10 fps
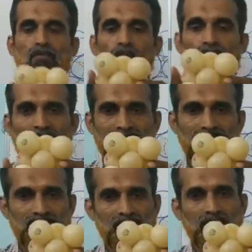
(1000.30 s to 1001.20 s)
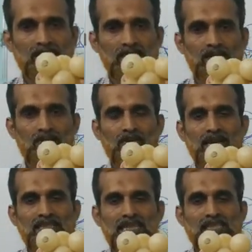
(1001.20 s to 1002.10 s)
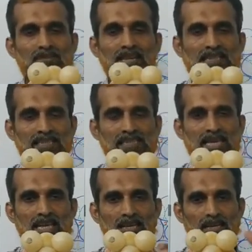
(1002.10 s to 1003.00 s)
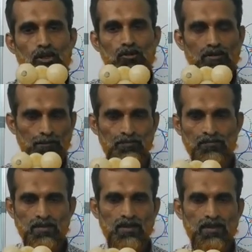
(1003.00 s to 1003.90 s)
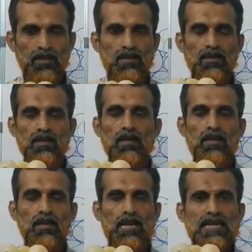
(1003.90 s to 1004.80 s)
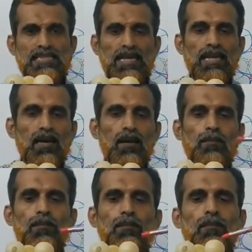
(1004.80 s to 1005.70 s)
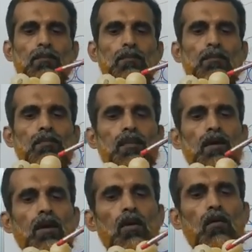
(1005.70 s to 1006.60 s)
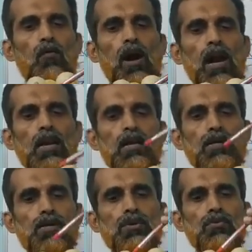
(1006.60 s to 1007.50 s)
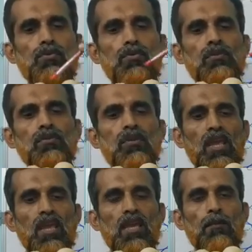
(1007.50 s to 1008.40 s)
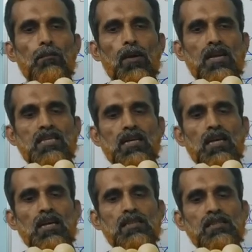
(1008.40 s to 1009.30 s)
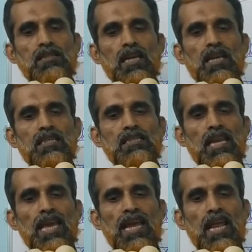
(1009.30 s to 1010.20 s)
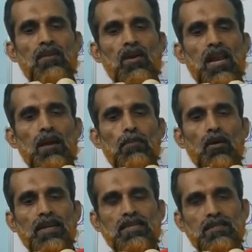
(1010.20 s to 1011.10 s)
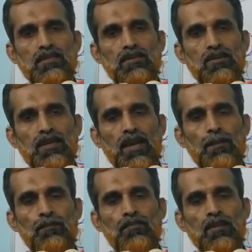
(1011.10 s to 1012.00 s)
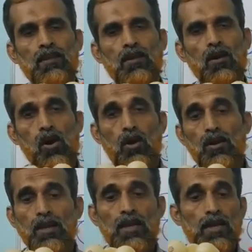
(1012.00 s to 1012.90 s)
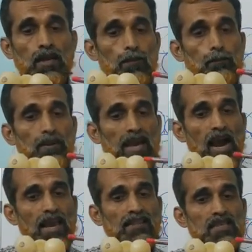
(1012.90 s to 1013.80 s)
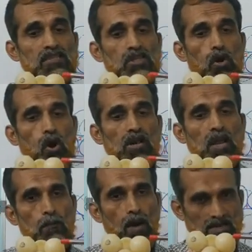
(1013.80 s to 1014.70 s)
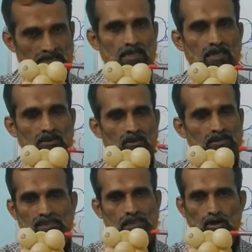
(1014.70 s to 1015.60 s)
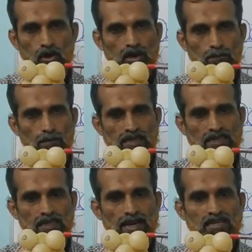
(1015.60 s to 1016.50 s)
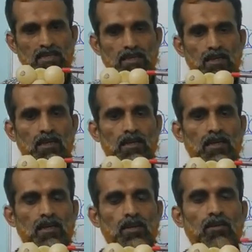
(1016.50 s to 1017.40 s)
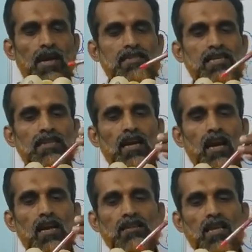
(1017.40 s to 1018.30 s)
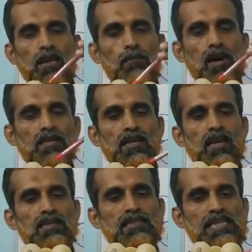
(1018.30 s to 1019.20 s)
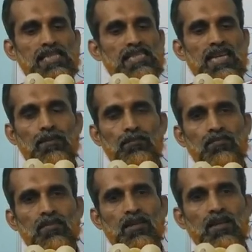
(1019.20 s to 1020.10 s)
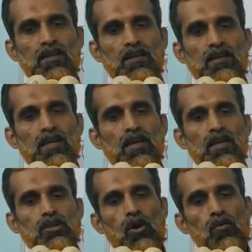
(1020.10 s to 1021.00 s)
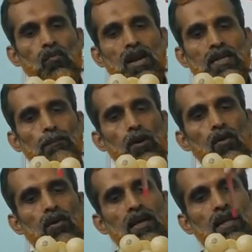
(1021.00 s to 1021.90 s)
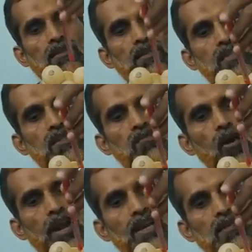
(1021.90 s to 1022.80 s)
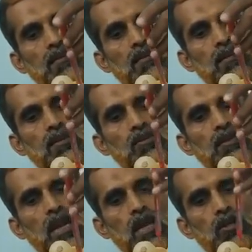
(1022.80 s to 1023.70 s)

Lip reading: voids? You can see it's very interesting. Look, consider 1, 2, 3 particles in this layer and 1 above it, okay? Or behind this corner particle, okay, this is a corner particle, right? You can see there are 3 particles touching. So what about this void? So there are